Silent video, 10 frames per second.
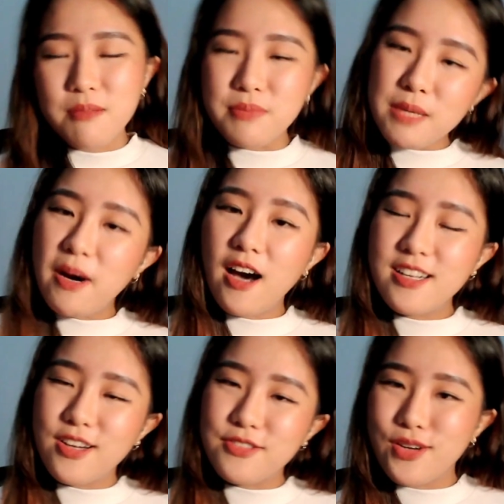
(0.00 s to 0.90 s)
Be
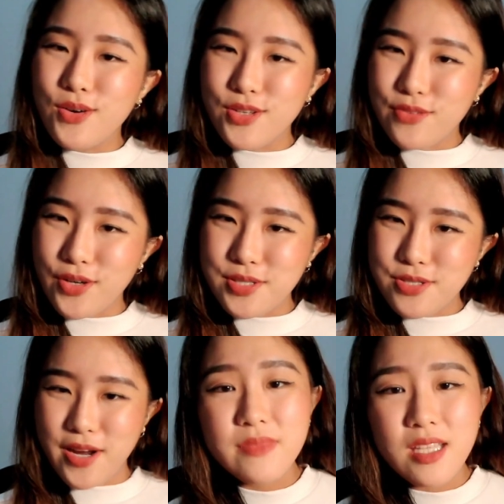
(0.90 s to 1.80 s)
part of the Own Your Voice
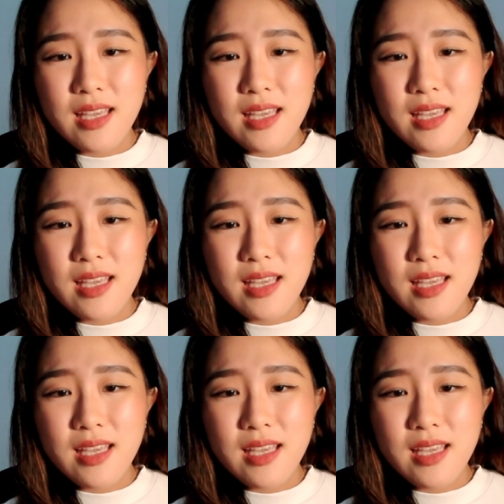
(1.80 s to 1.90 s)
tribe.